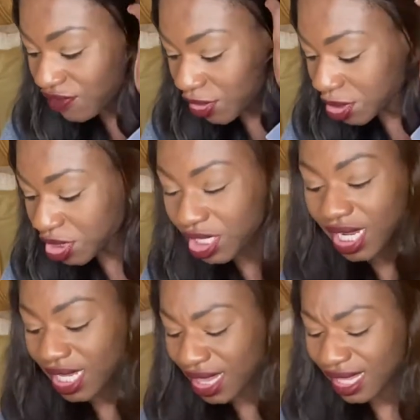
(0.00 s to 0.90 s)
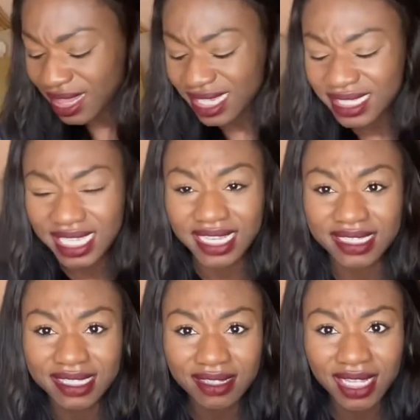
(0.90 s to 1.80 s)
version, I think this
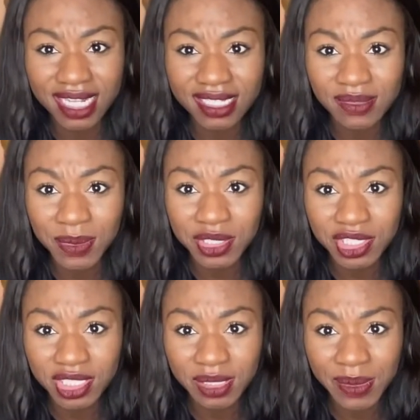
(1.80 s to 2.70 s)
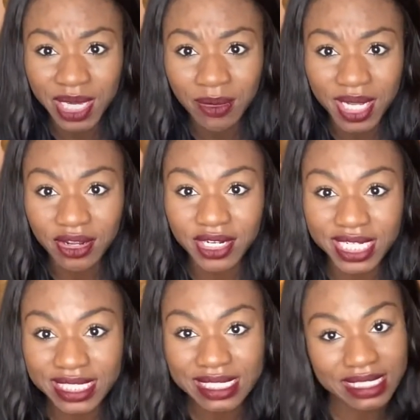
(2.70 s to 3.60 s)
is the latest version, to be quite
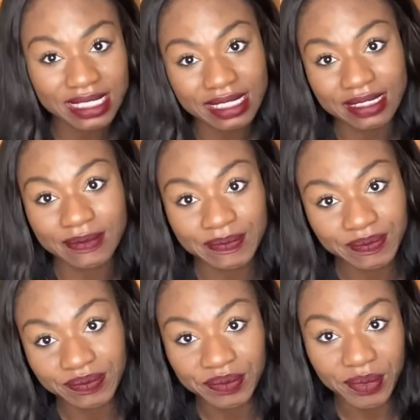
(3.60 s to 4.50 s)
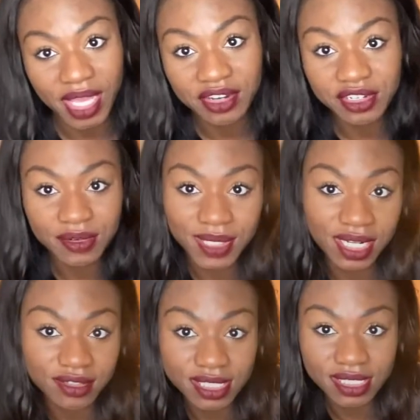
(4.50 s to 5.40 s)
honest. I don't know what
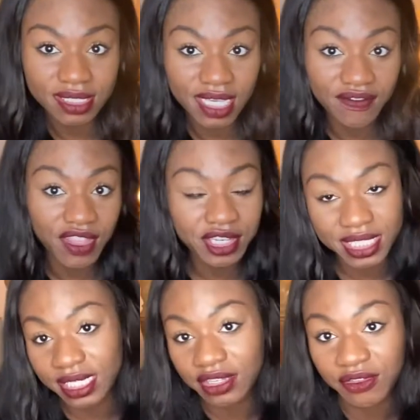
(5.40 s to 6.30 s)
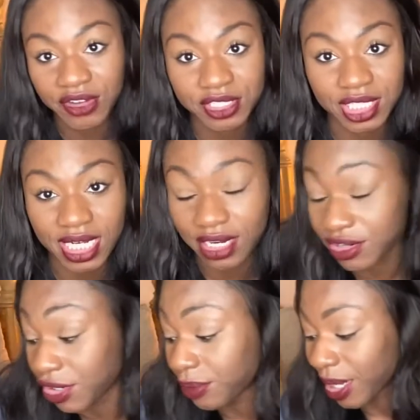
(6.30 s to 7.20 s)
else. If there is a new version, I don't
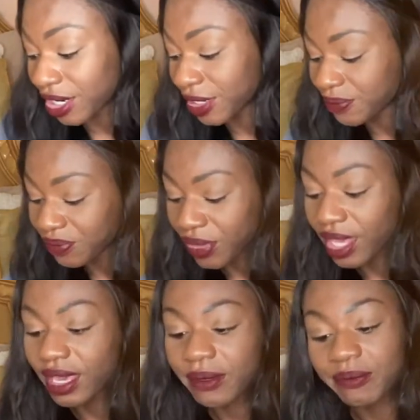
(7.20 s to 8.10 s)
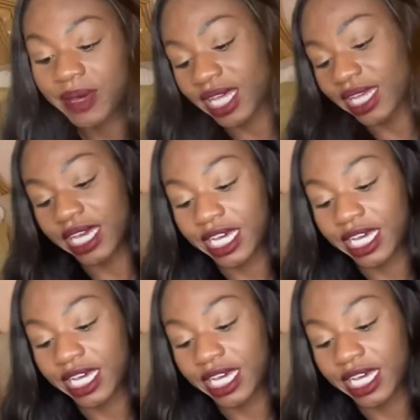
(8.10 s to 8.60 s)
know about it. But